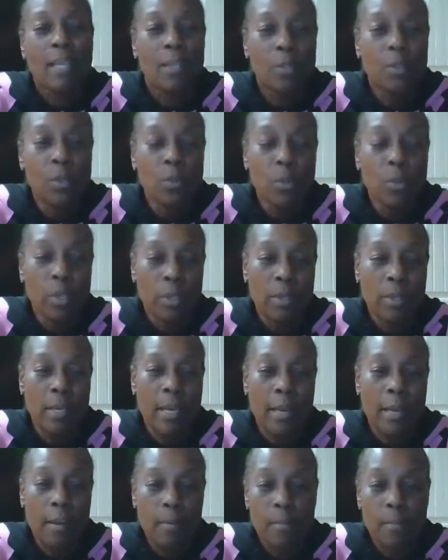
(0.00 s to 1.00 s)
you will
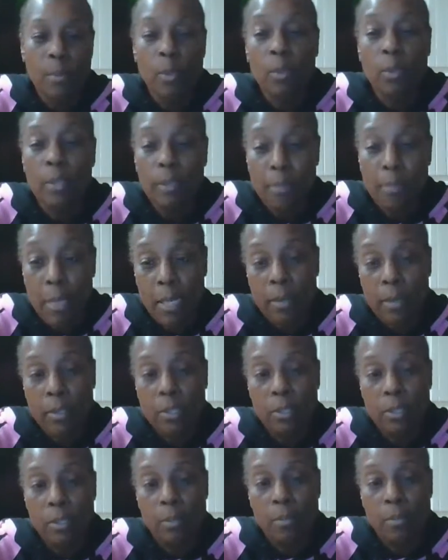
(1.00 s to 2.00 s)
have broken
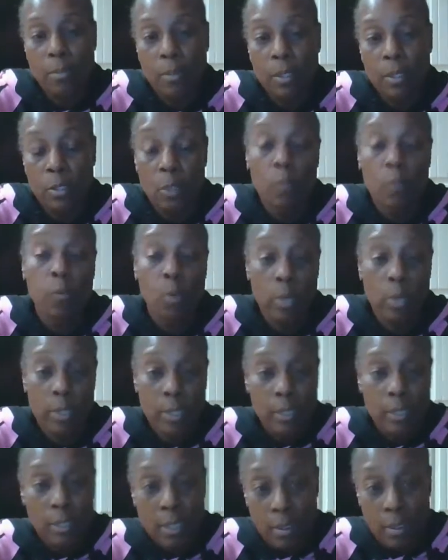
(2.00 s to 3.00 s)
marriages and
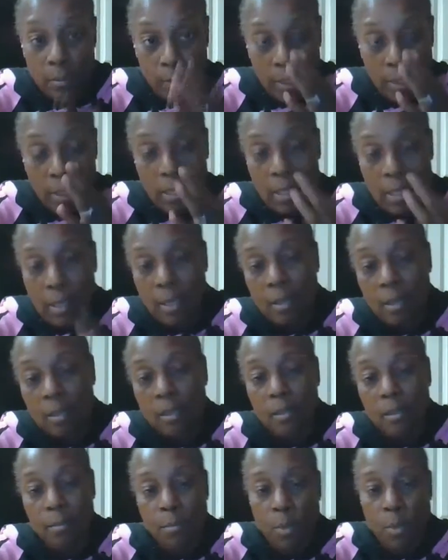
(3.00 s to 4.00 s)
divorces
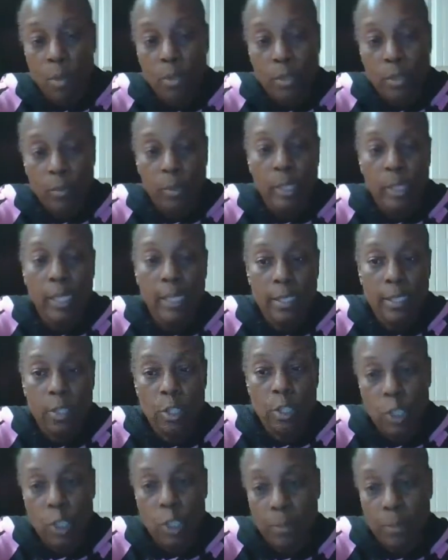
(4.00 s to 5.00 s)
and broken
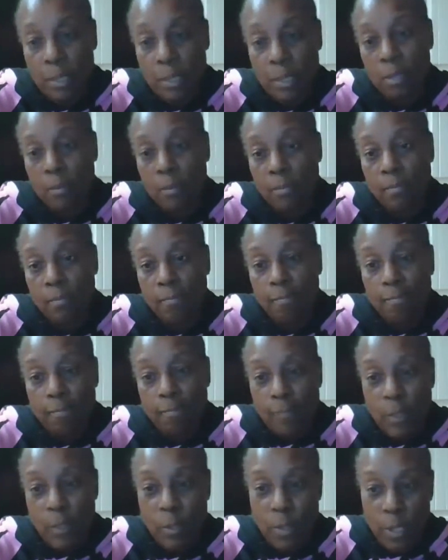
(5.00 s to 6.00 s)
relationships.
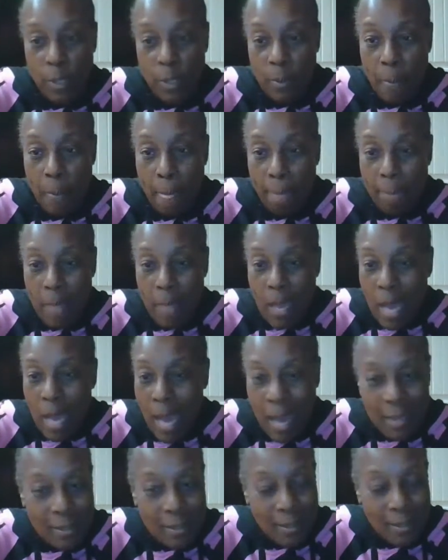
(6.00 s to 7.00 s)
You know.
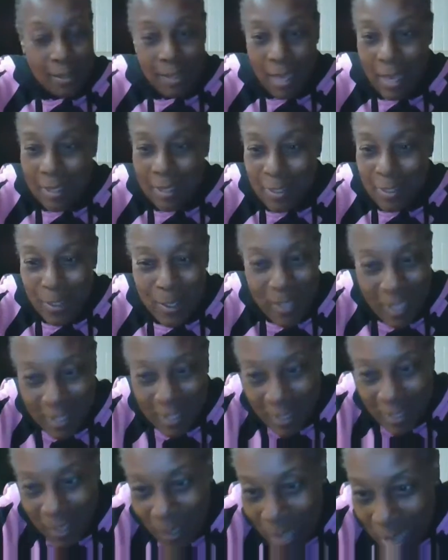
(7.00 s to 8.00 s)
I did not know
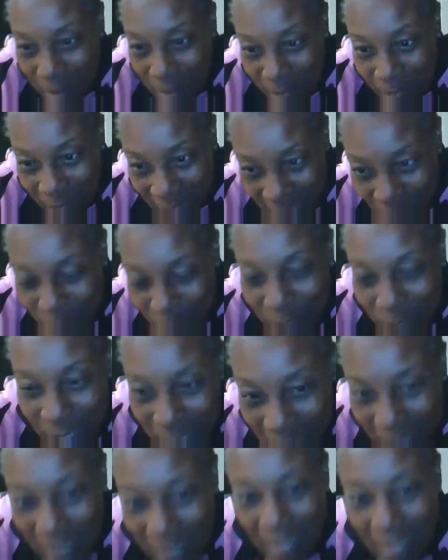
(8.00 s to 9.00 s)
that though. I'm
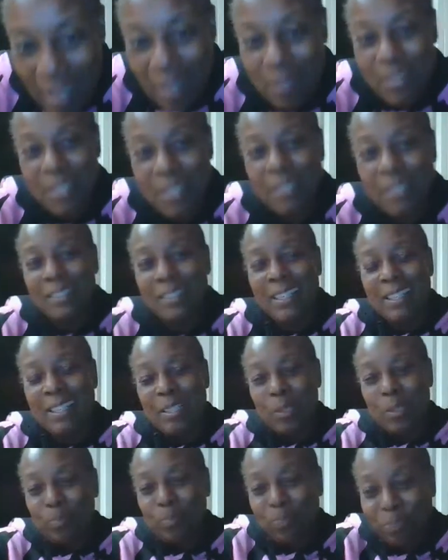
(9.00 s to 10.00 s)
definitely gonna have
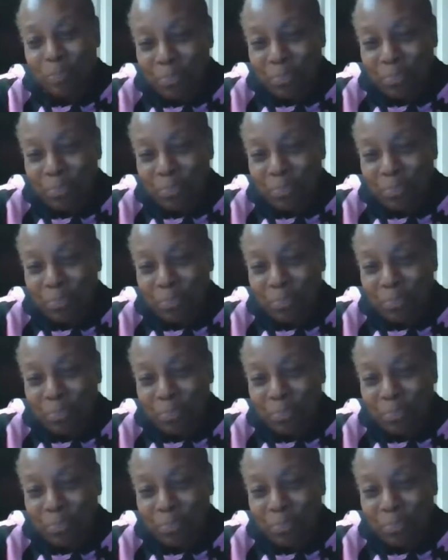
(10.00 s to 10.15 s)
to